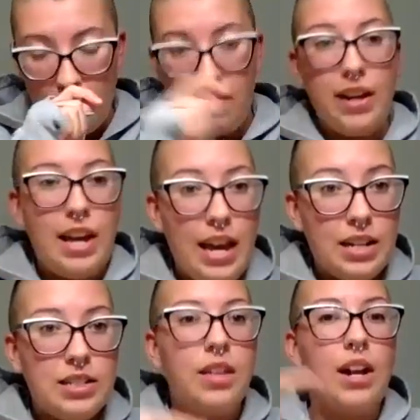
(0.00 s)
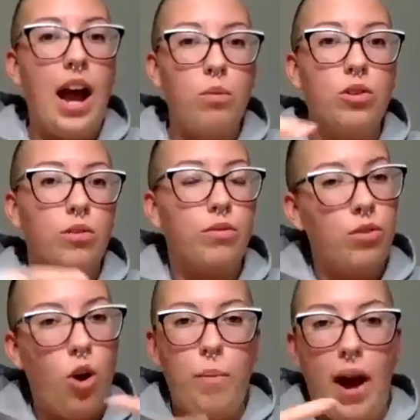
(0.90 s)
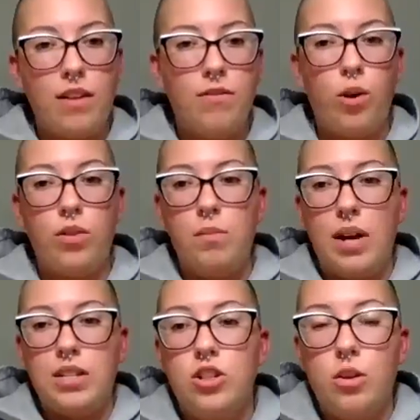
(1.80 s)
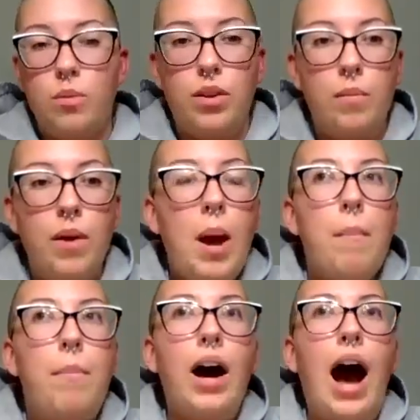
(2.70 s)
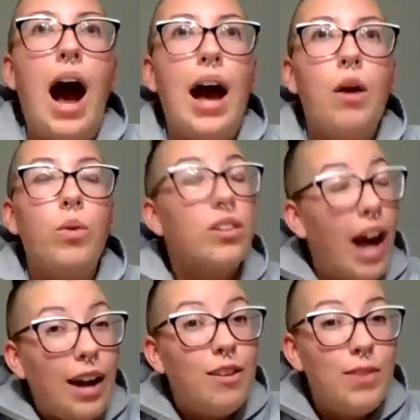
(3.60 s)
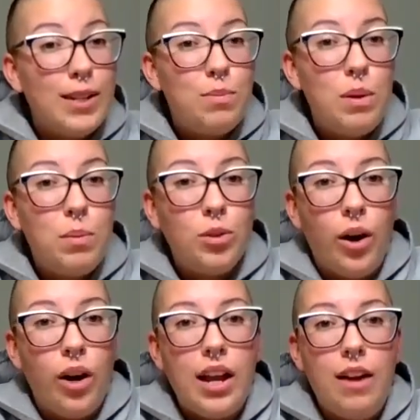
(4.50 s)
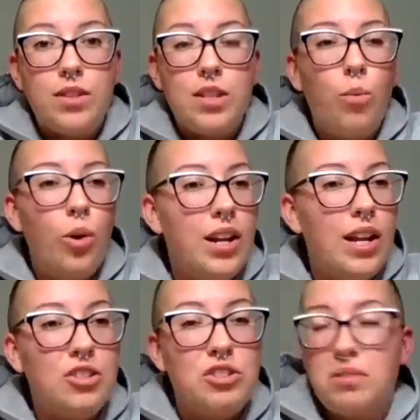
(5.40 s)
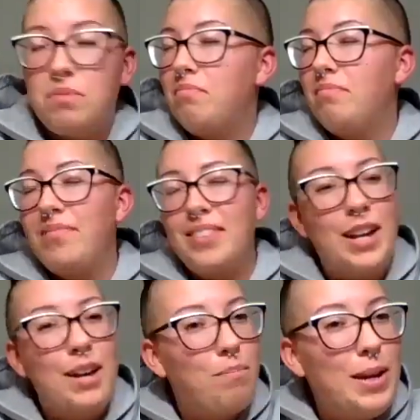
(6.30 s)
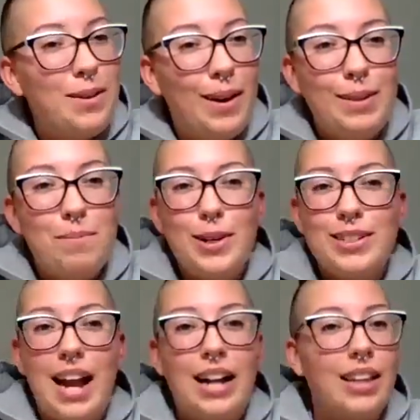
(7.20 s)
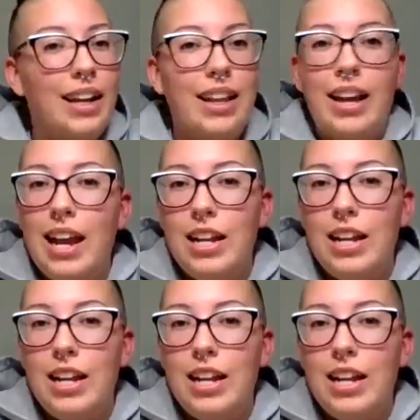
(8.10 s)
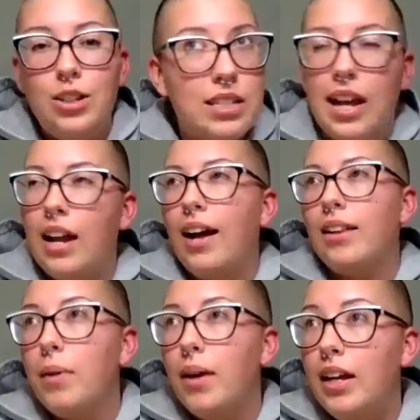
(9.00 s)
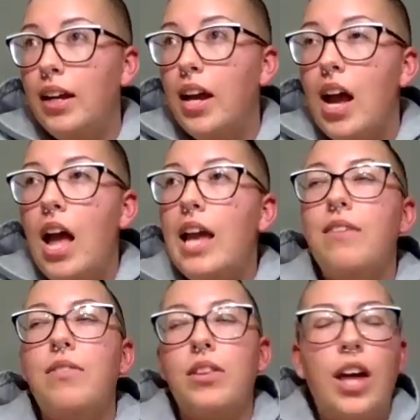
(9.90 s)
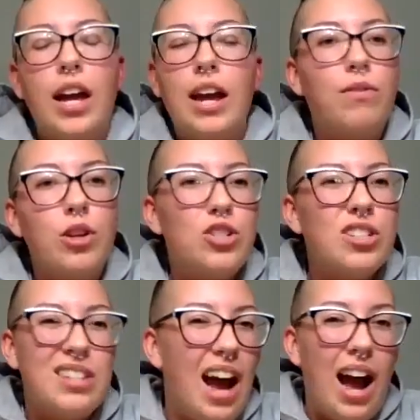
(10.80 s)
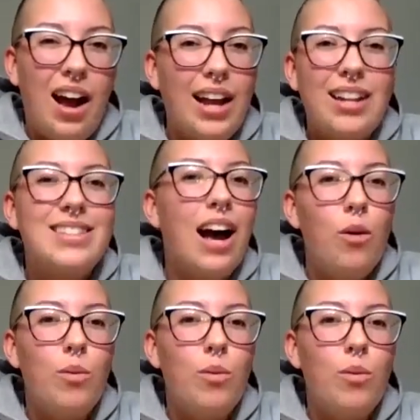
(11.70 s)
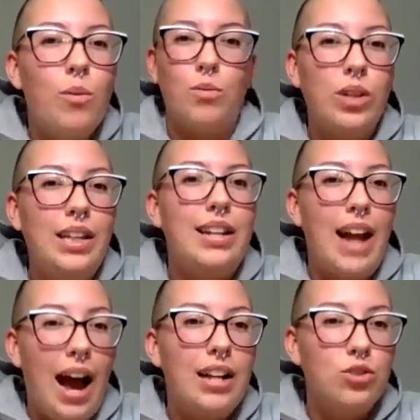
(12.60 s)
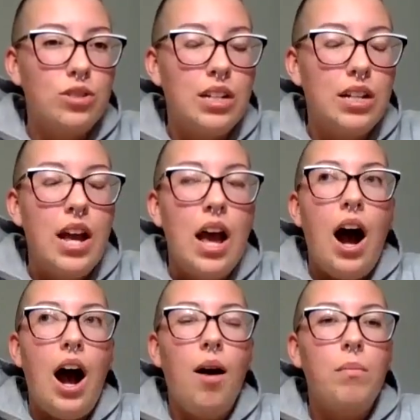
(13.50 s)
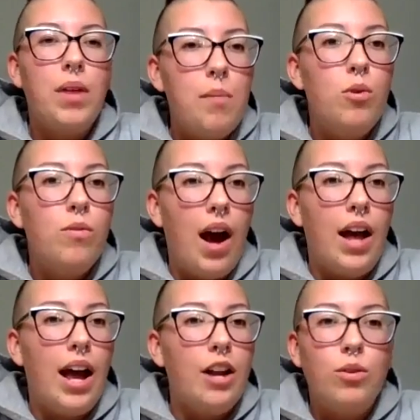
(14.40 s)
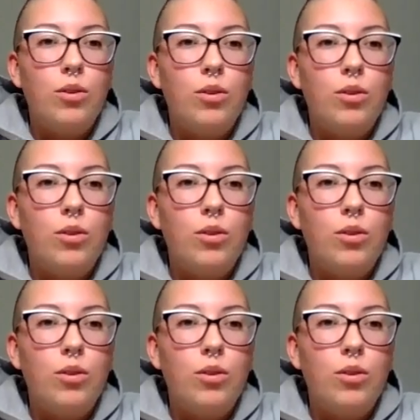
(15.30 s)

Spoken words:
But if I can't, then I will go back and forth in Messenger with them. But I will not convince people to work. If someone is just beating around the bush, acting like they can't do this, they ain't got the money, even like if they're just not, I can tell when someone's really not interested, then I move on. I don't